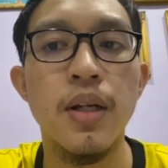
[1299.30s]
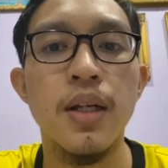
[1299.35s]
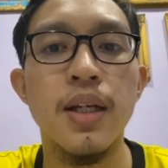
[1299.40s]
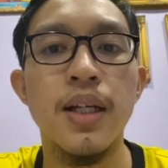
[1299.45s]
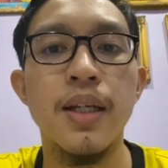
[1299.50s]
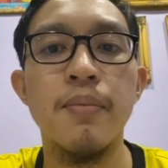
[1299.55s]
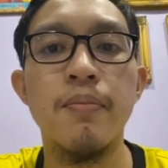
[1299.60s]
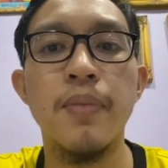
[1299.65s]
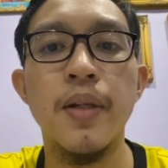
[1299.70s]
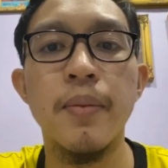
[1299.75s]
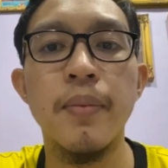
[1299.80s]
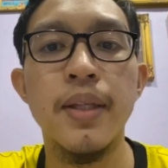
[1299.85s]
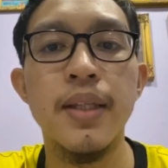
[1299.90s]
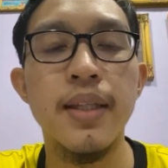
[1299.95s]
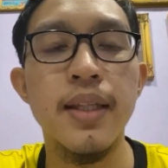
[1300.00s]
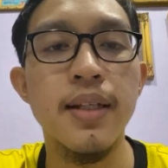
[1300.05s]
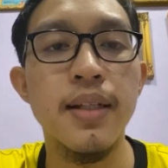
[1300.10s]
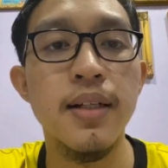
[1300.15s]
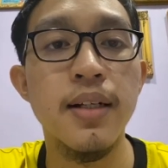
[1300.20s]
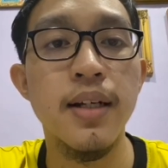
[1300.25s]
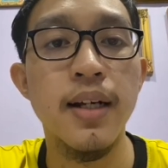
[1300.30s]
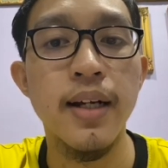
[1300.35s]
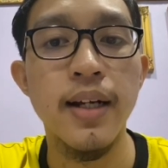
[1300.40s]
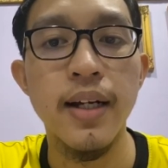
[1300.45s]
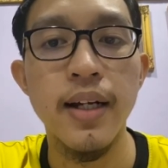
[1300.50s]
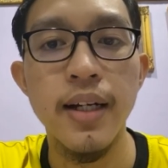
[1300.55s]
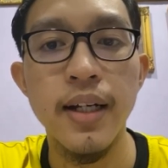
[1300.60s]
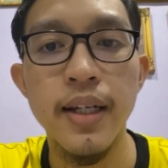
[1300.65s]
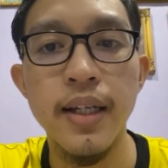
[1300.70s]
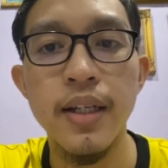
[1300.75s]
Implementing a
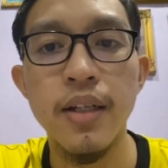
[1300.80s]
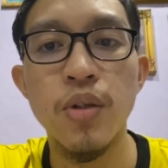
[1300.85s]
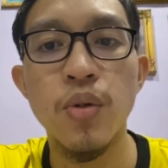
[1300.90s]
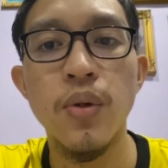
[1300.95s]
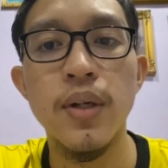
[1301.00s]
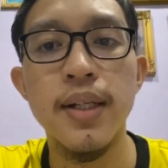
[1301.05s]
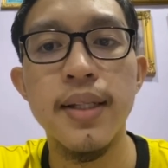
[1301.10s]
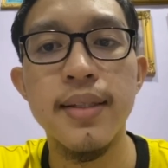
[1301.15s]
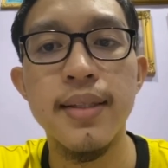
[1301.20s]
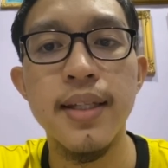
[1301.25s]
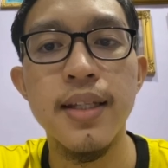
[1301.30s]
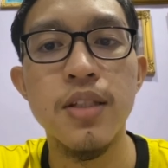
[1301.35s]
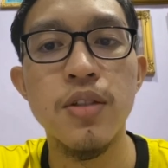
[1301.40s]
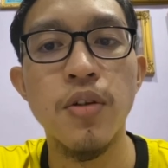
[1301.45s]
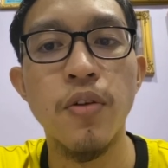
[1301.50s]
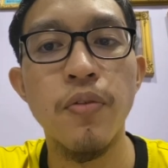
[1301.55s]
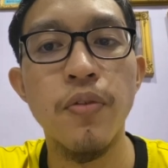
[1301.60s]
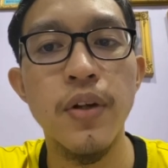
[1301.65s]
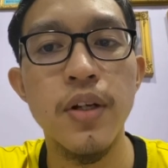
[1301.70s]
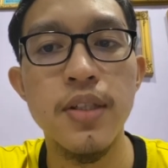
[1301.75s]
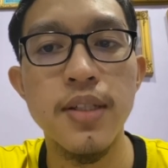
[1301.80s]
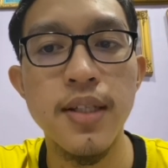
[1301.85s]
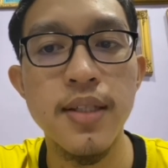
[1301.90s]
high-quality software